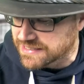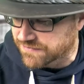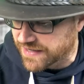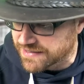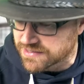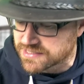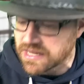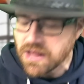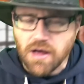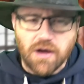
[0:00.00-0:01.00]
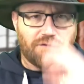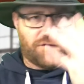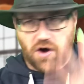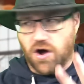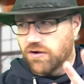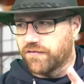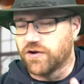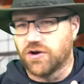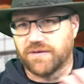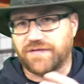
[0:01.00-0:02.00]
defendants, 4 of
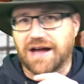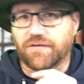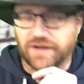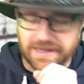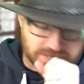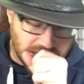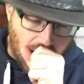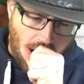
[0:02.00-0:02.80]
whom have now flipped,